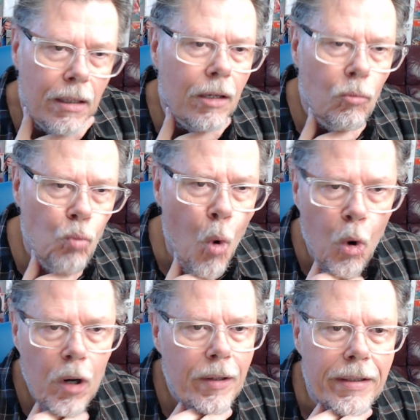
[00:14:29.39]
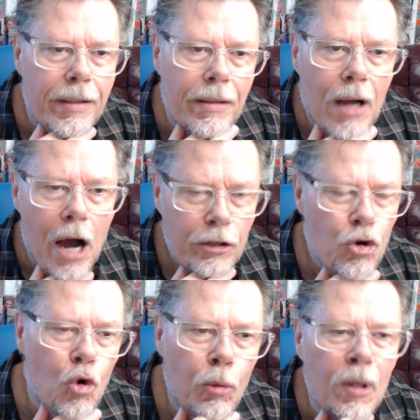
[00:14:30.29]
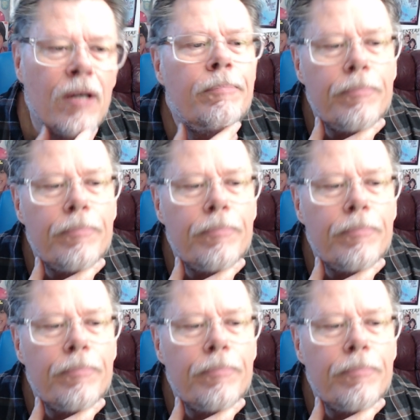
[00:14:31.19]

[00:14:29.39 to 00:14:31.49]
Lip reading: War and October.